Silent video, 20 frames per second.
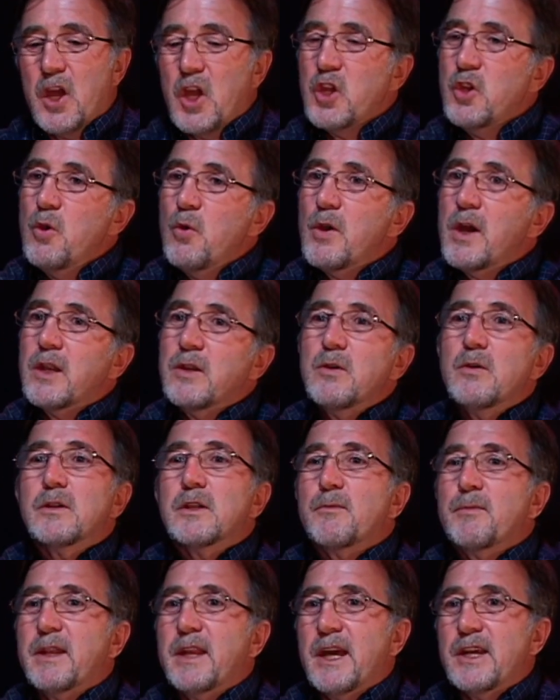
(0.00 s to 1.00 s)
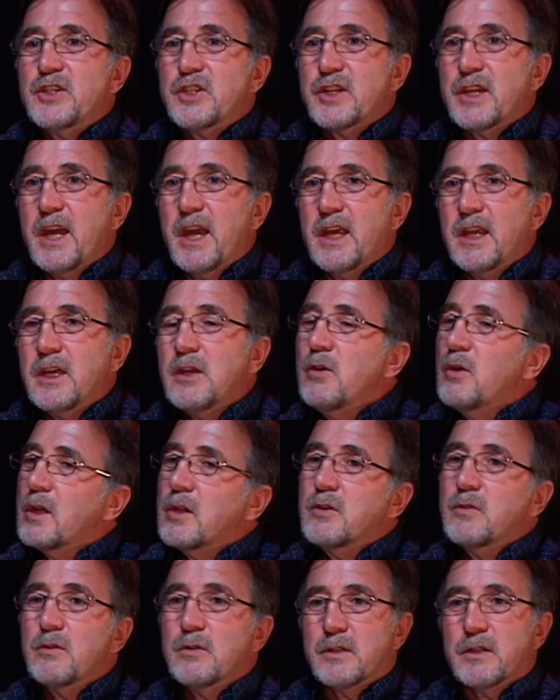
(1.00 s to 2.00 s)
You've got to do a little bit of educating. You
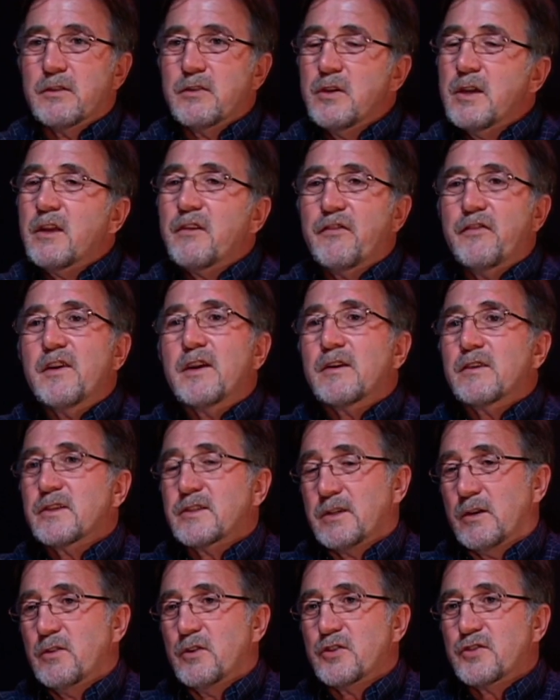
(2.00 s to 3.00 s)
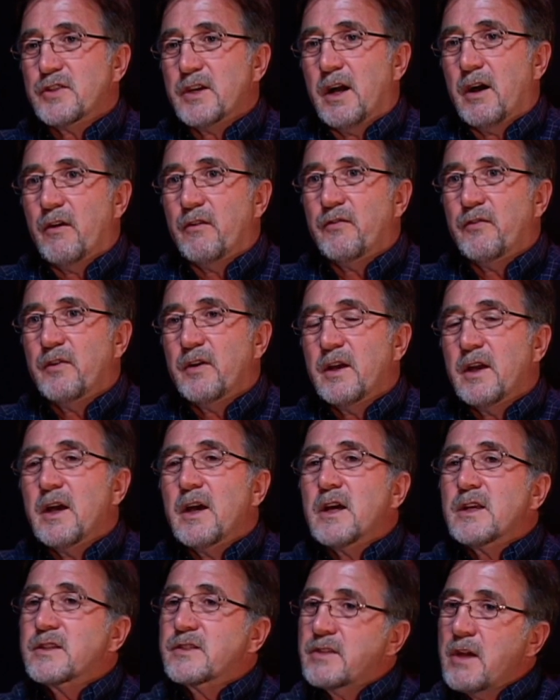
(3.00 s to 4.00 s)
got to figure this out yourself.
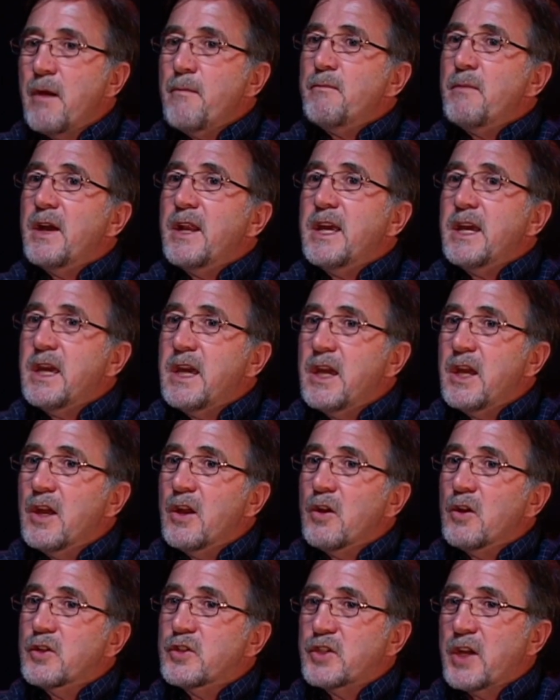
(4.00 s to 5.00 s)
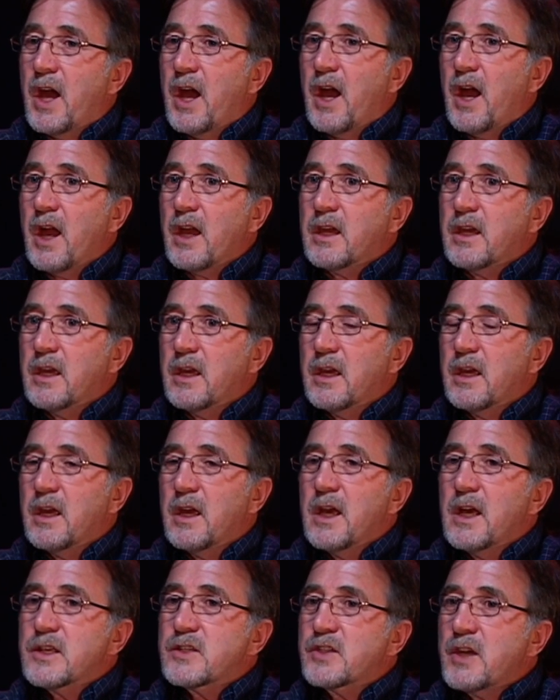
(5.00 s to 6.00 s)
Somebody here, Jack,
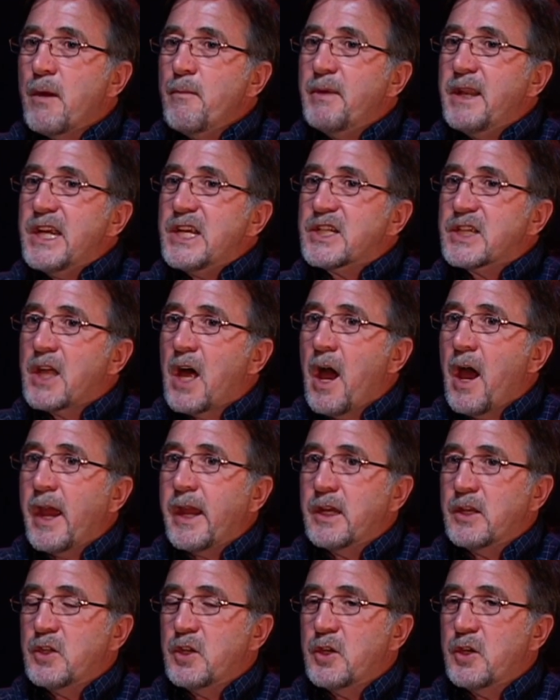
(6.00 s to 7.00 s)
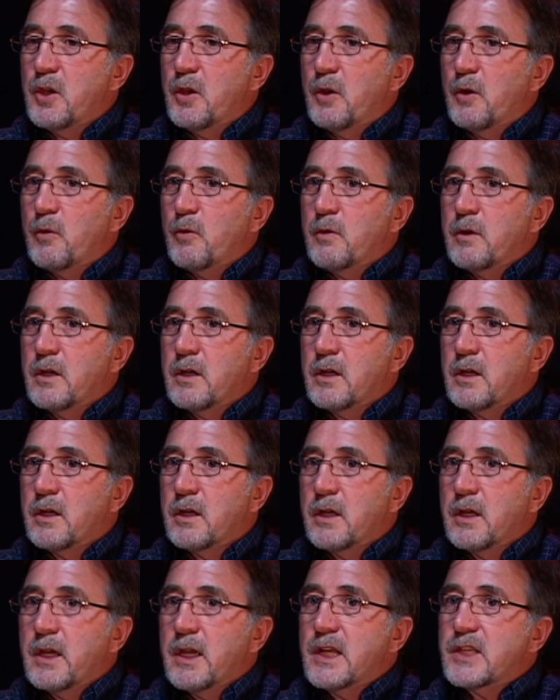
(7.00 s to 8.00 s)
somebody's lying to you.
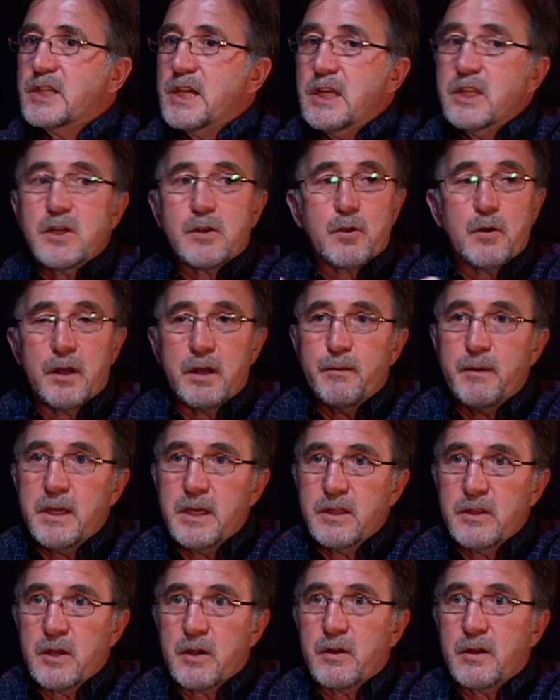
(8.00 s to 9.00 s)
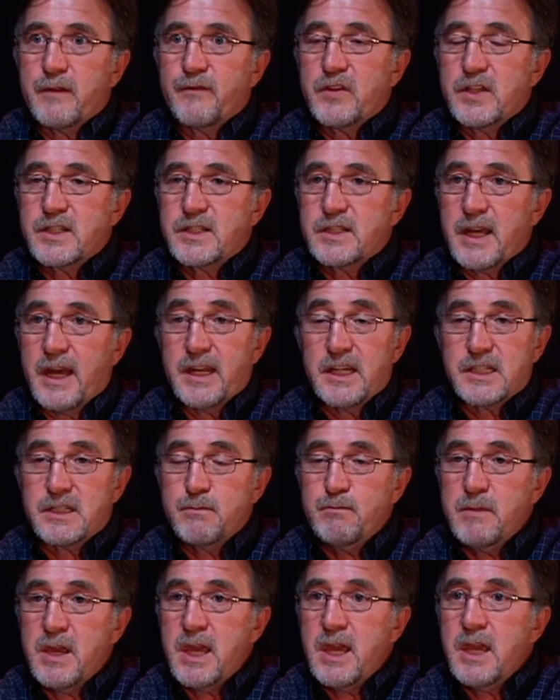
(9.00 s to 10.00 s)
It's either they're going to have to decide it's
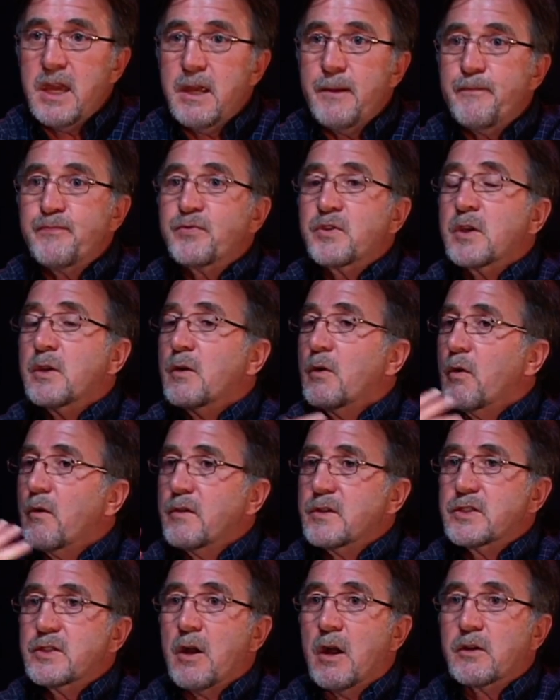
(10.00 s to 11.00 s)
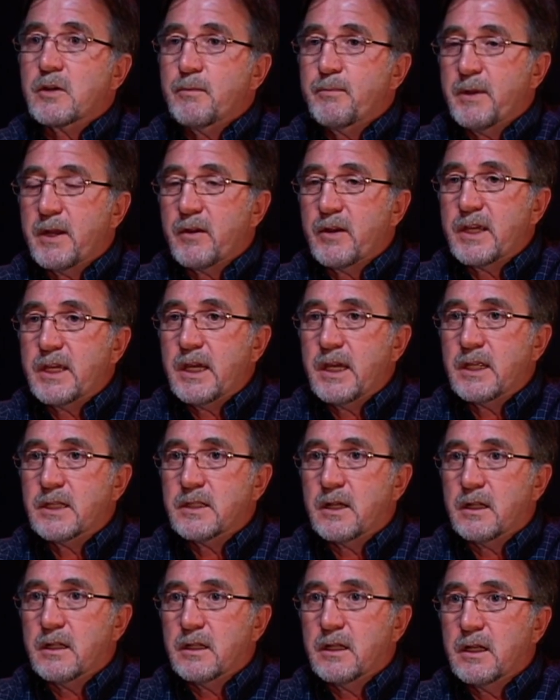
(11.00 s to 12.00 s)
me or it's Dr. Perry
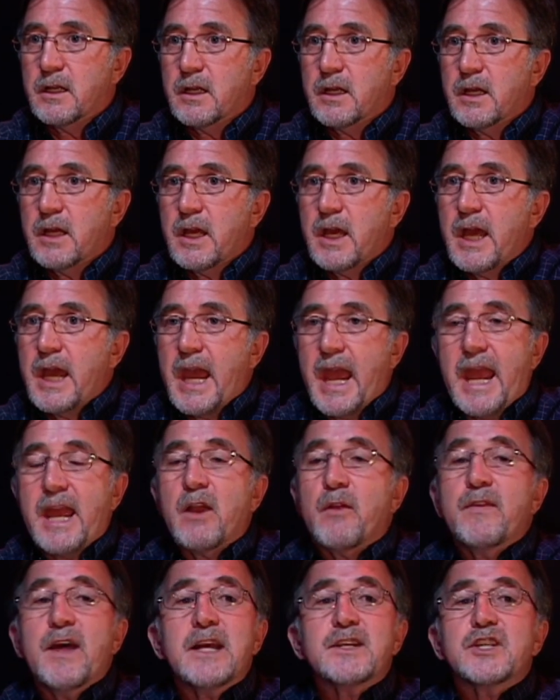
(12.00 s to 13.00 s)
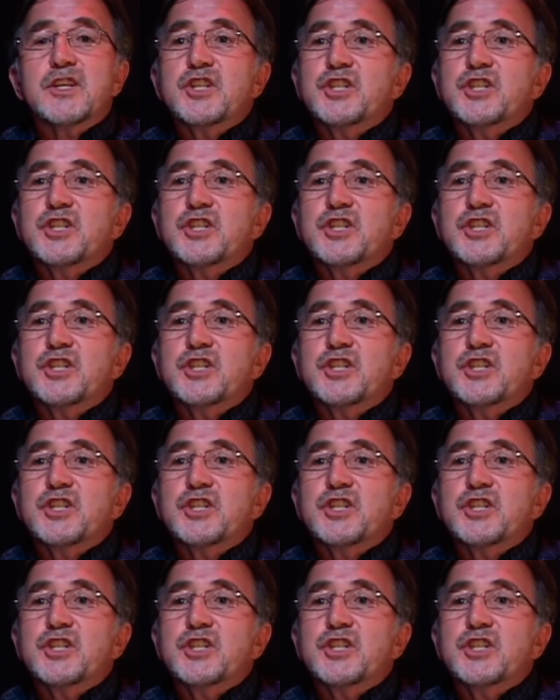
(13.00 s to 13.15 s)
Kendall. And that's a